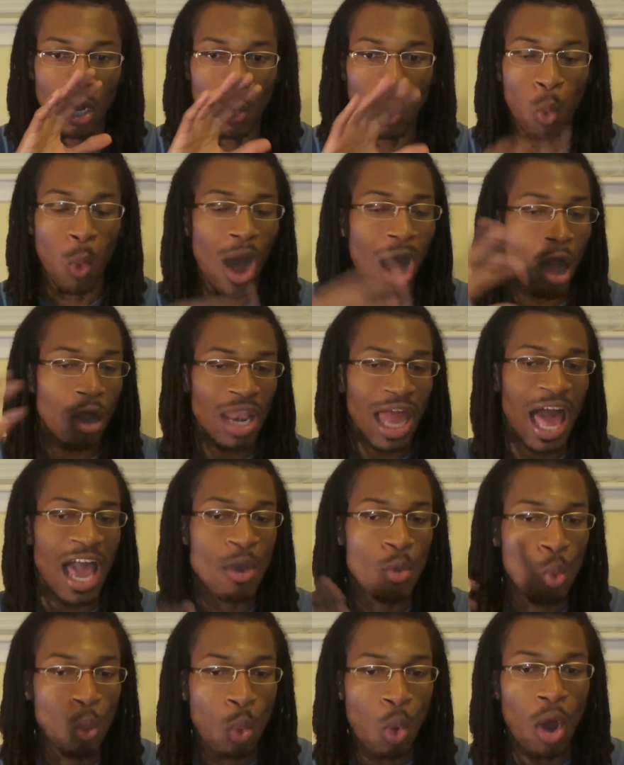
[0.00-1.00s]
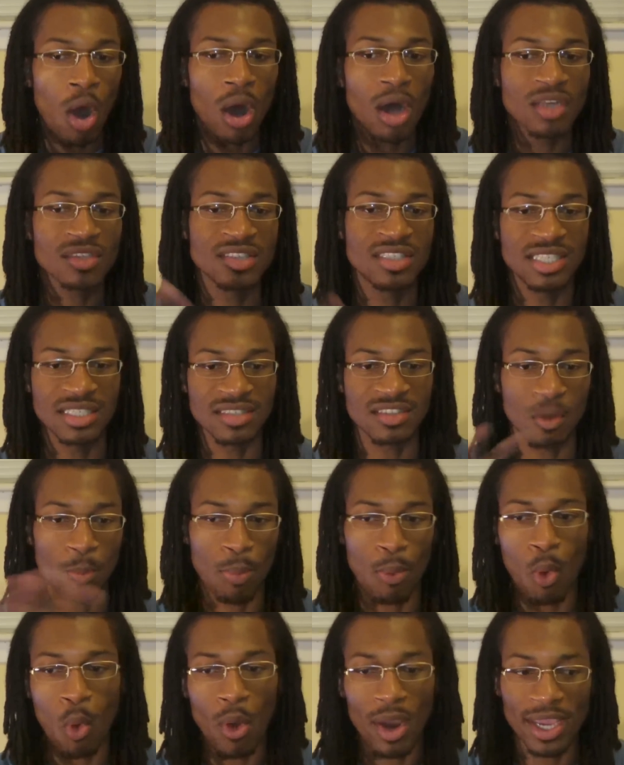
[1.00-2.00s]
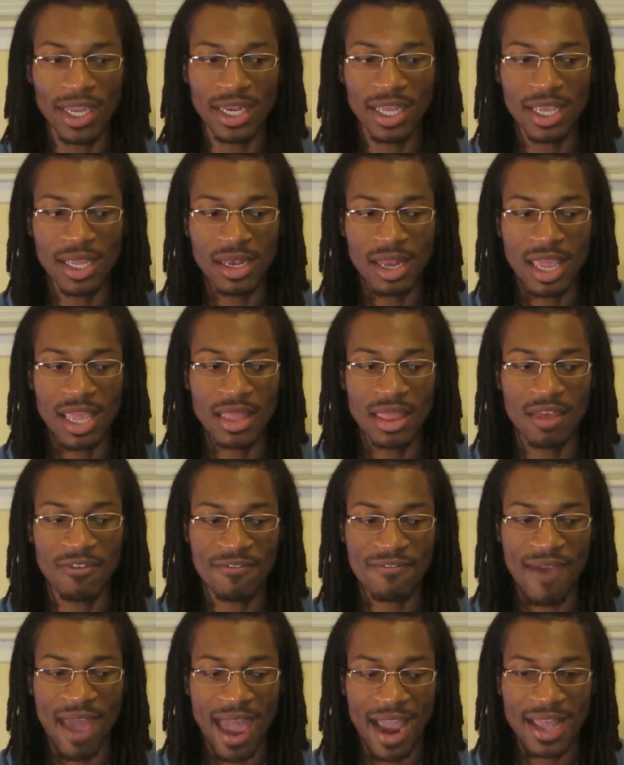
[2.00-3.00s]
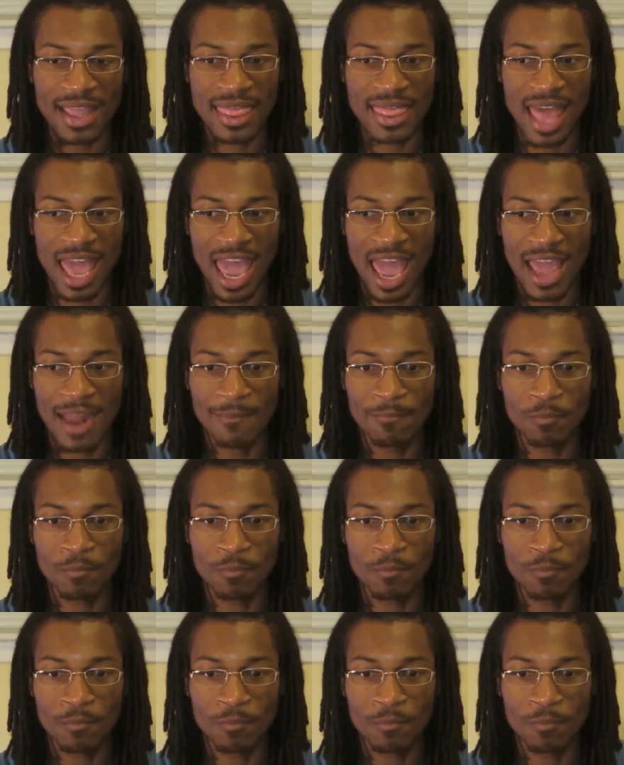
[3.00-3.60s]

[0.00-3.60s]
While I was disappointed in the fact that